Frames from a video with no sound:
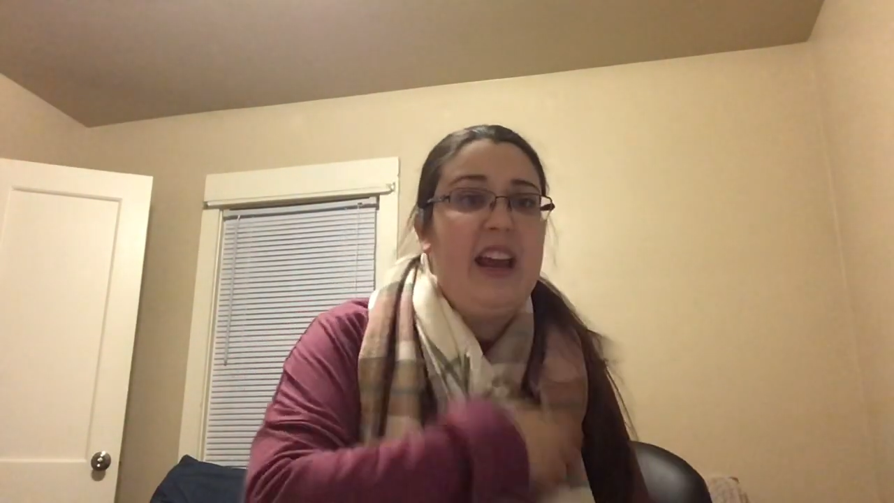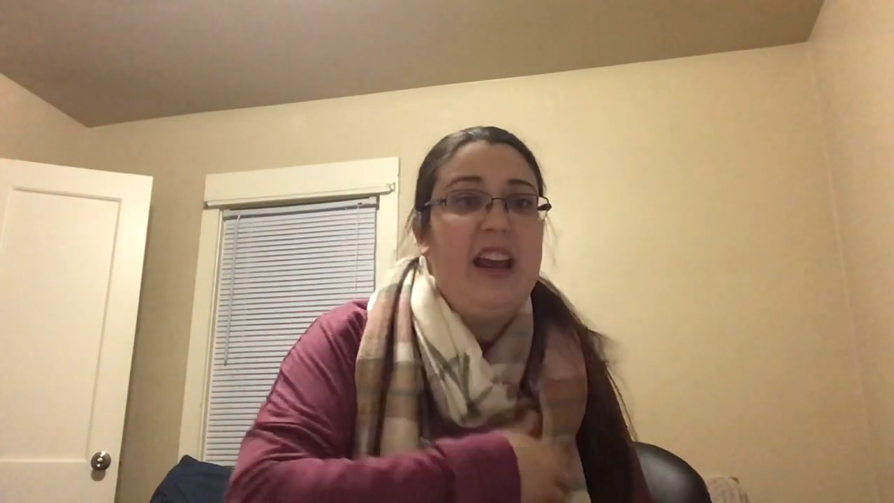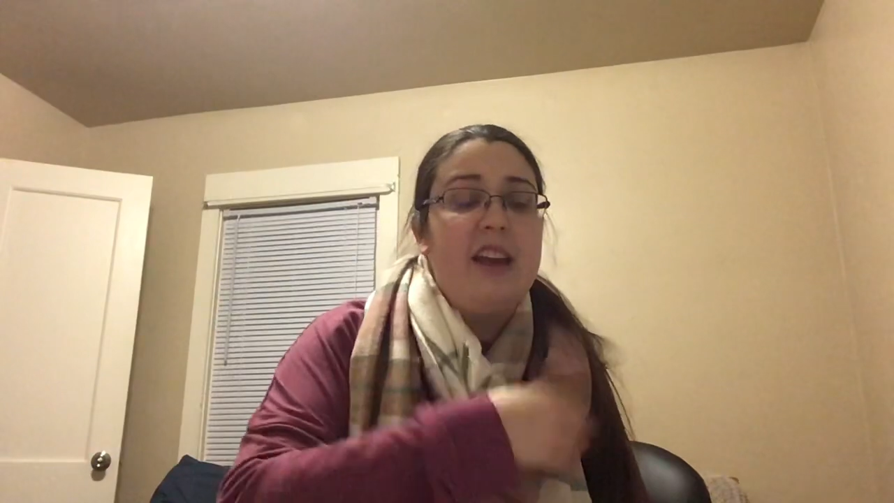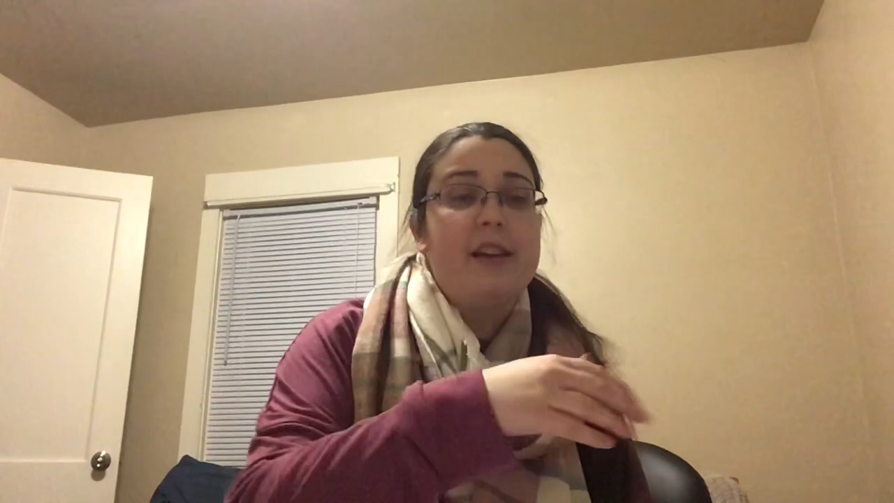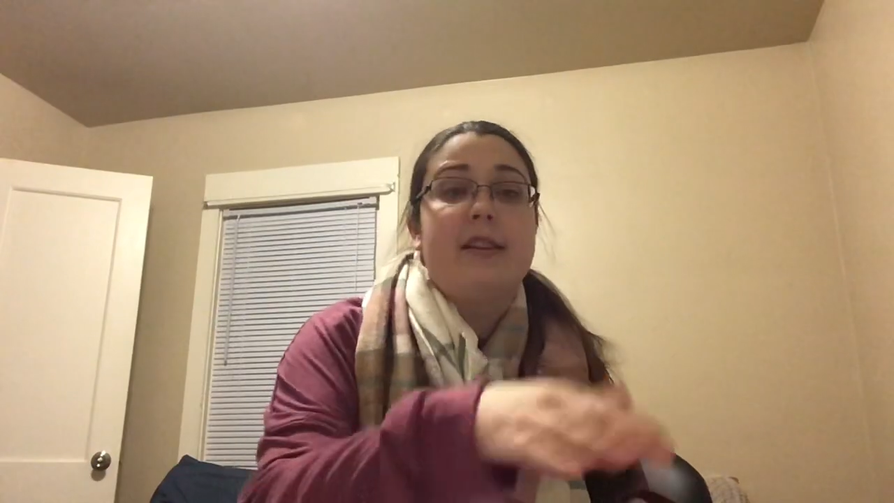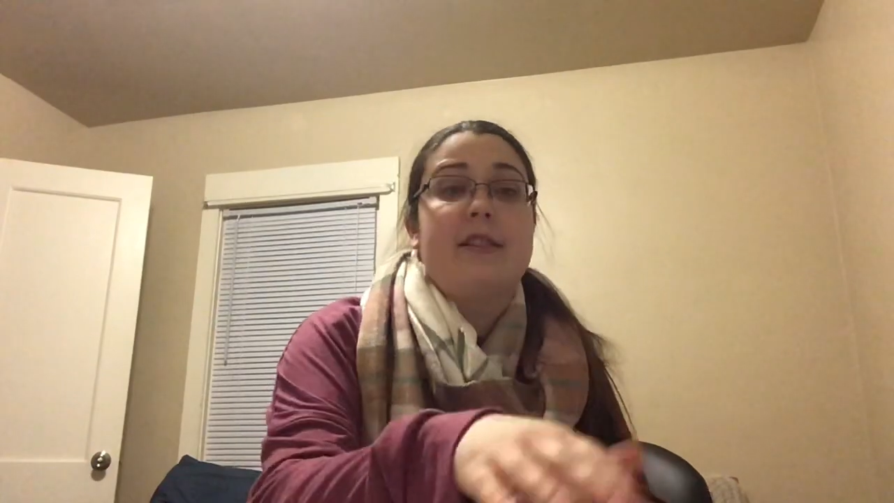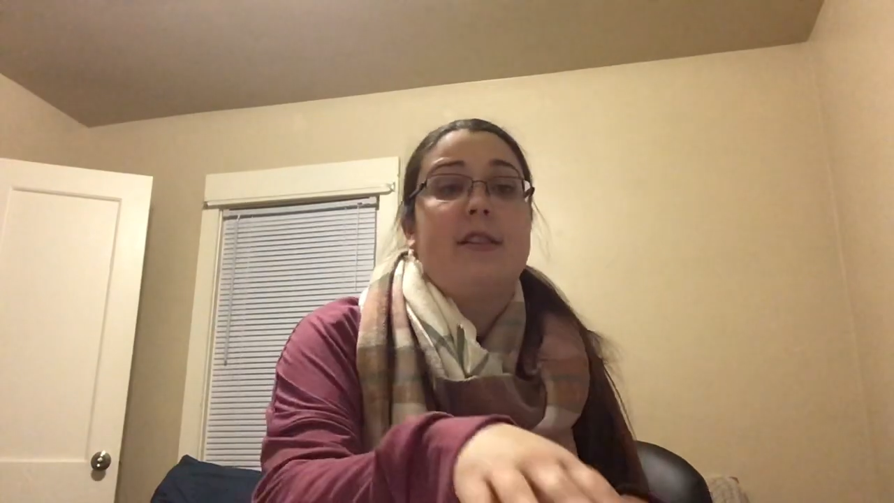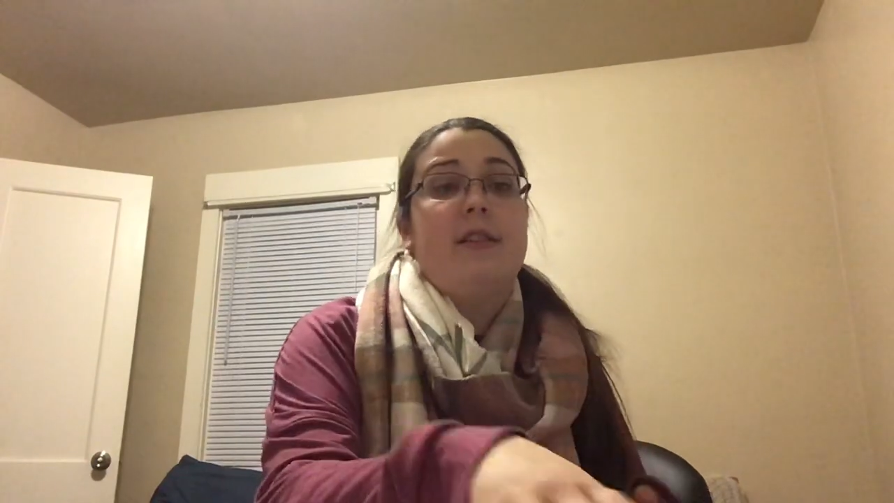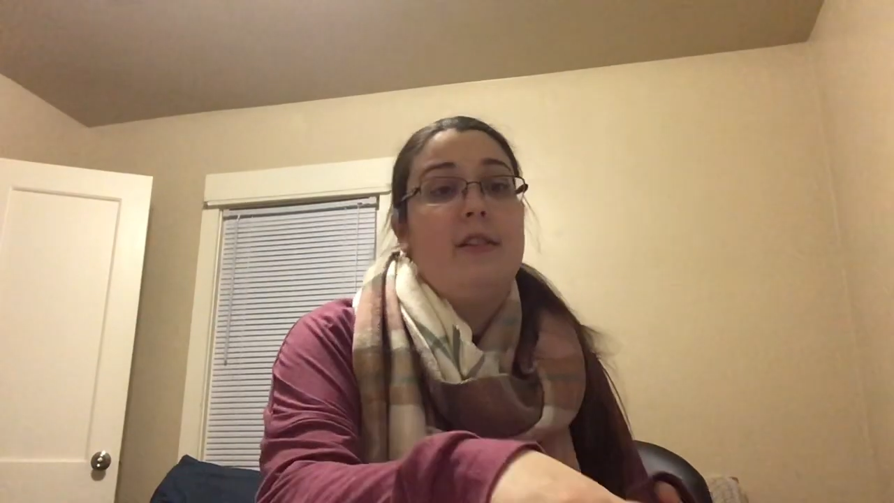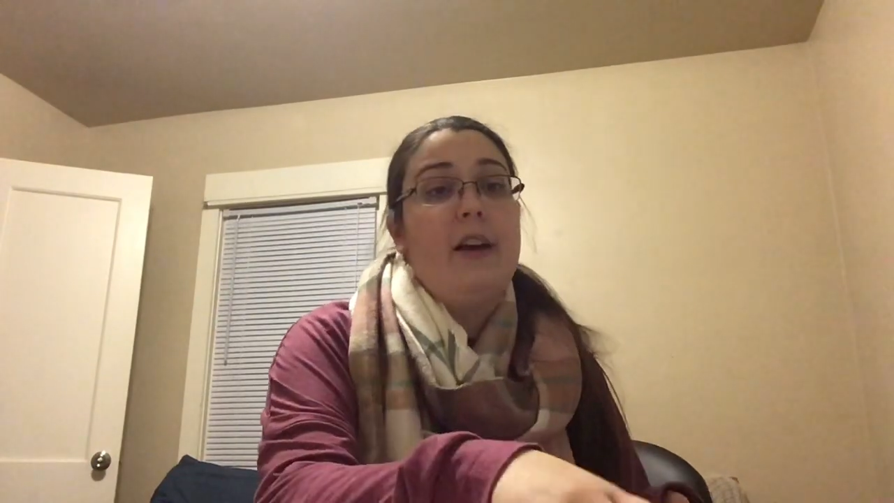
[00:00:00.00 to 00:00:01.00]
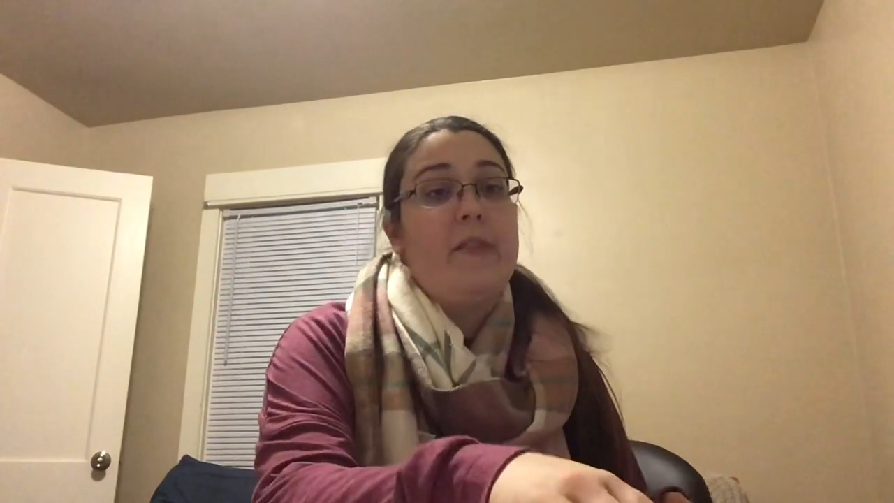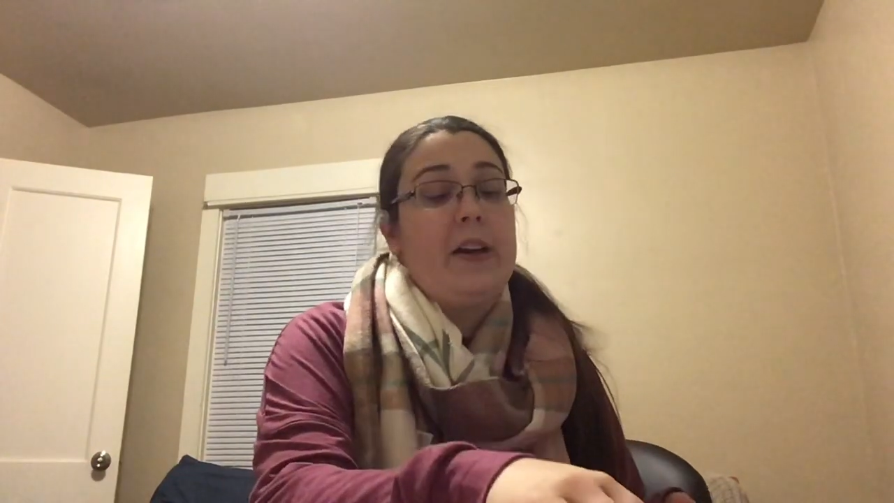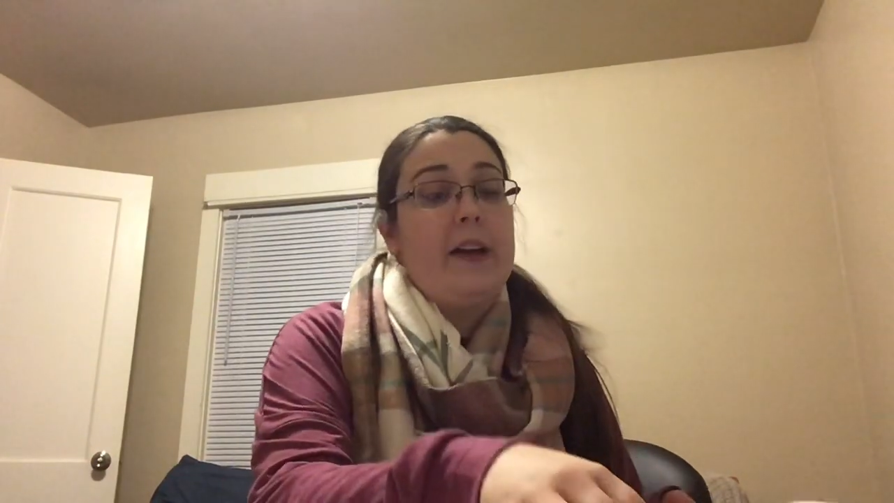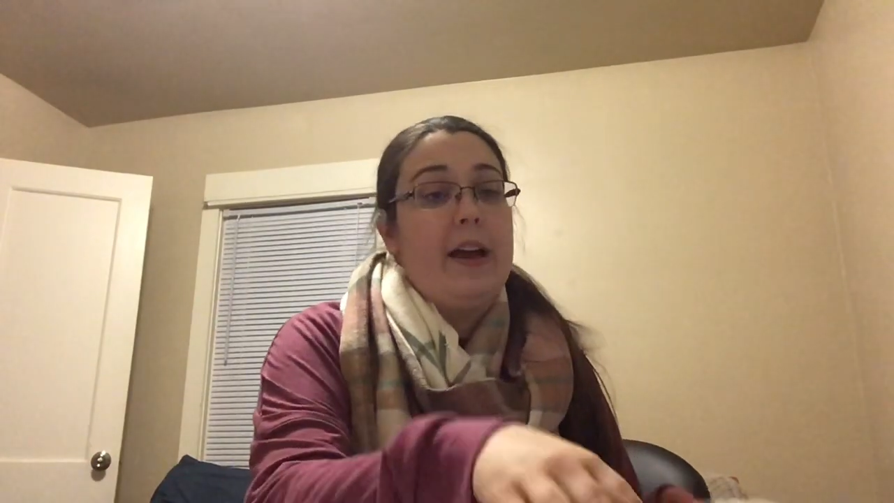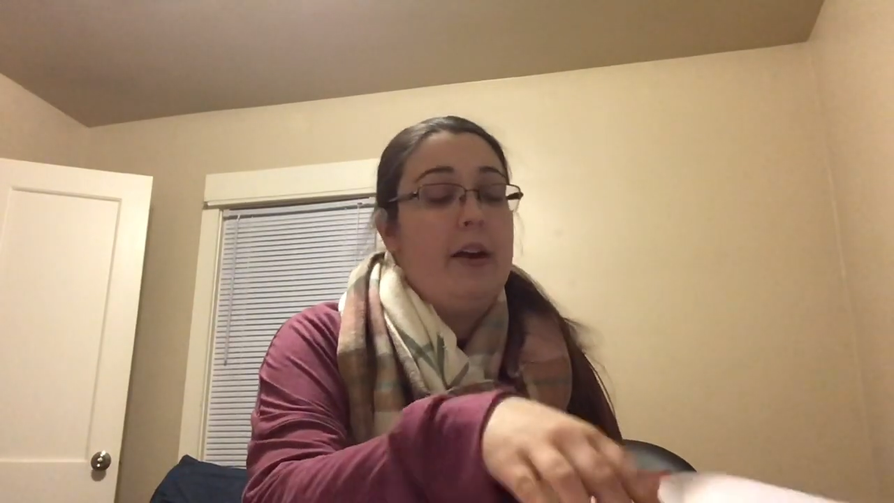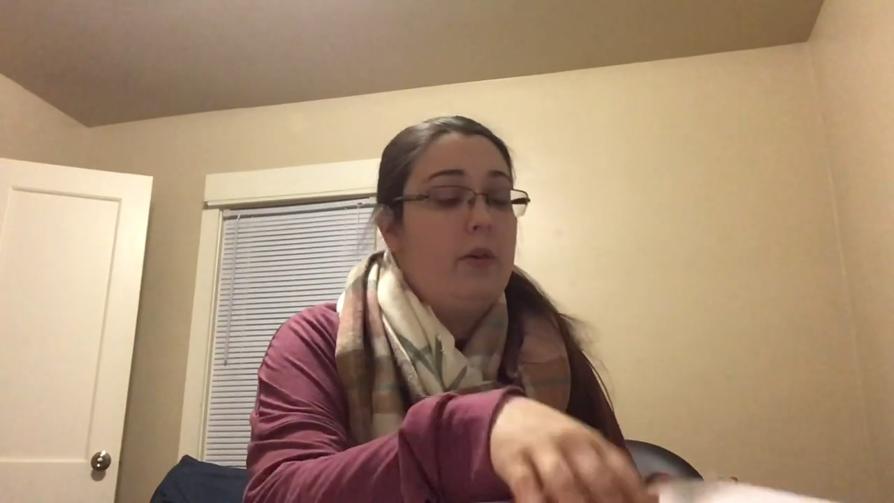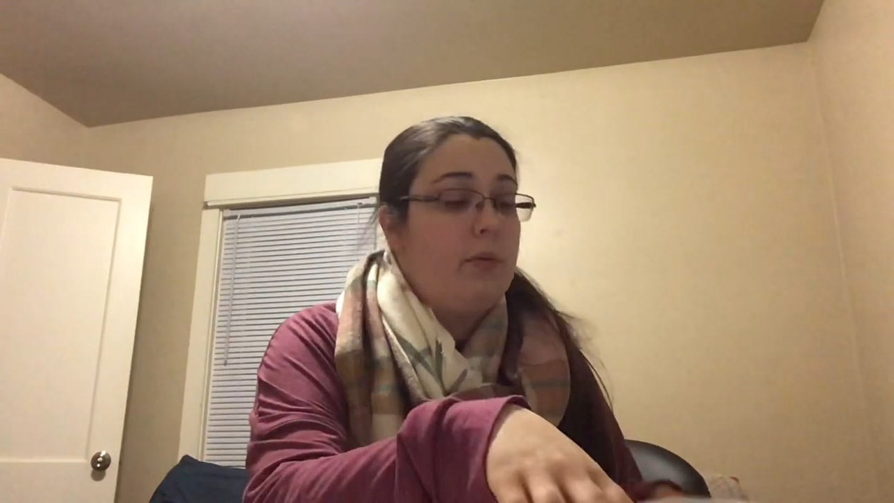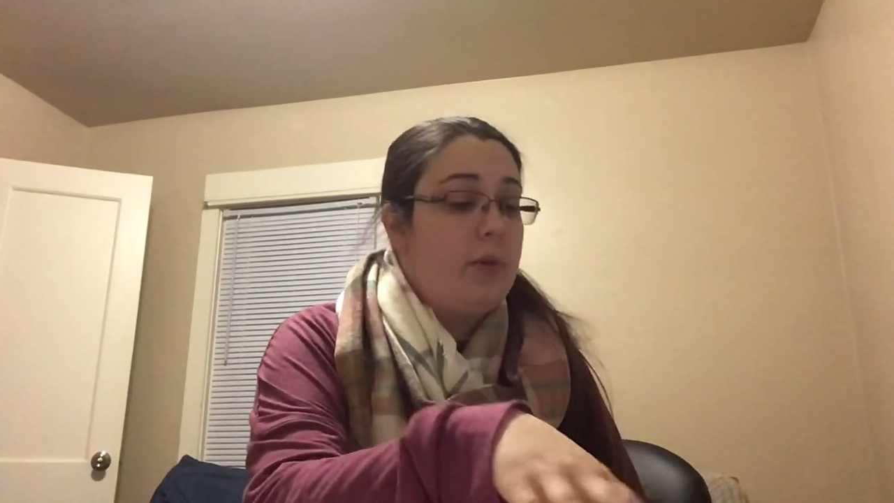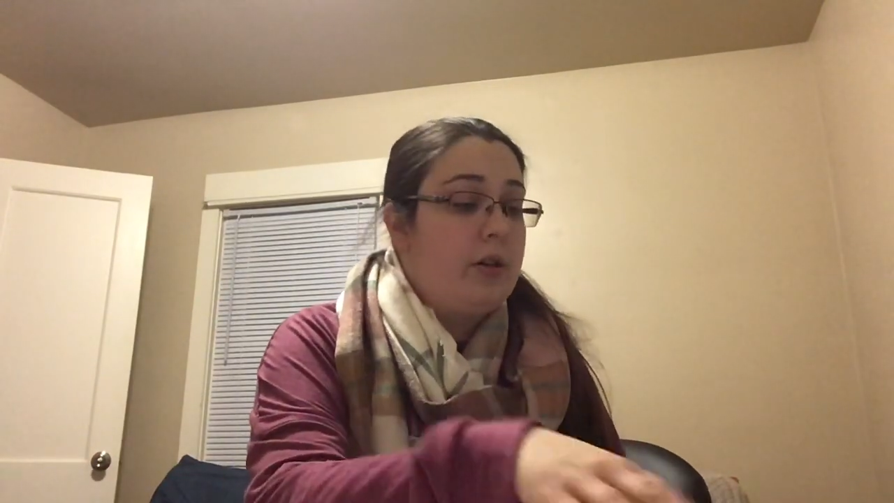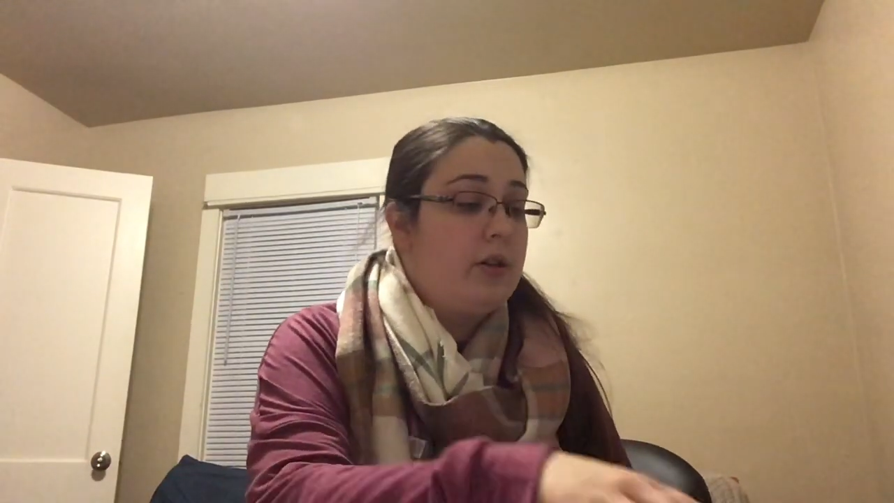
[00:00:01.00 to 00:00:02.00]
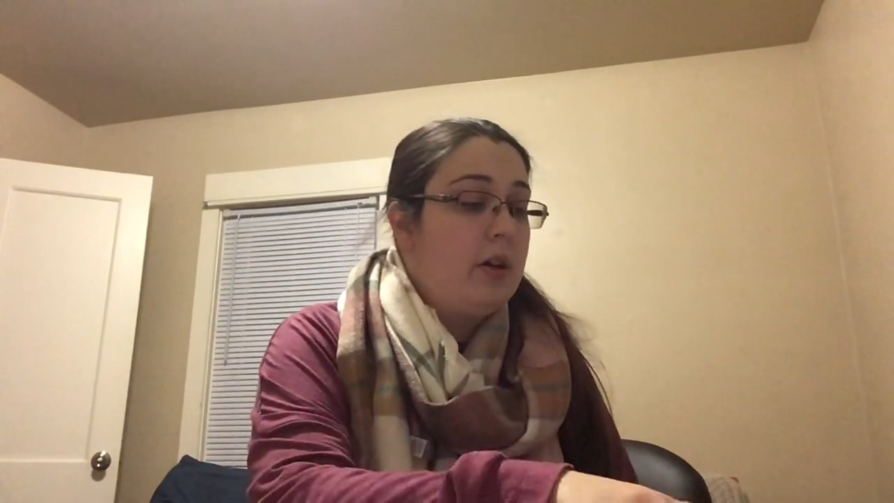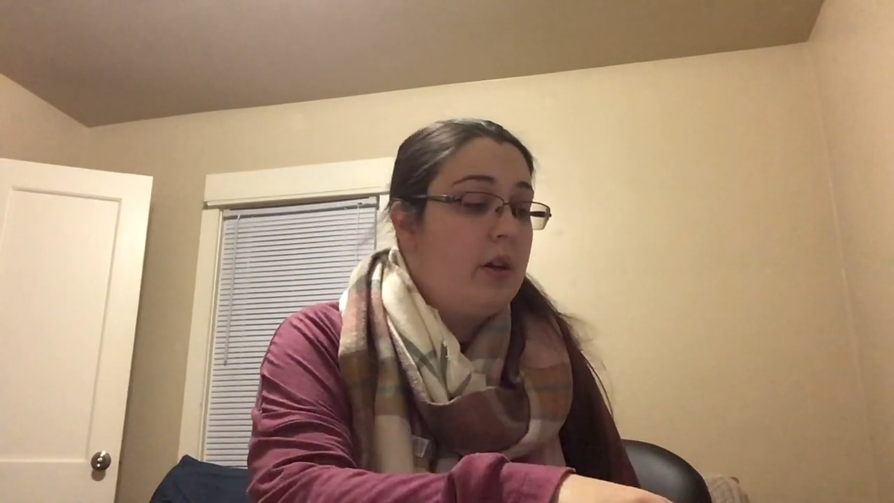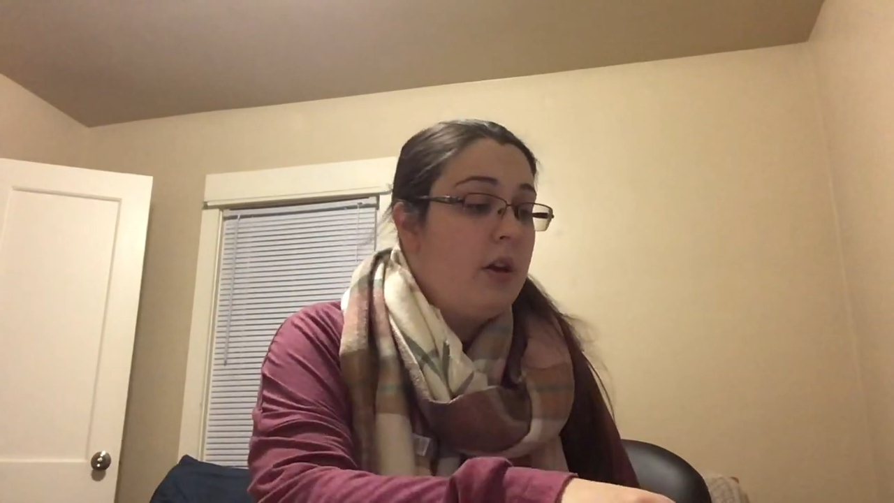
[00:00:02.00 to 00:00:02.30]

and it's on 11 count, which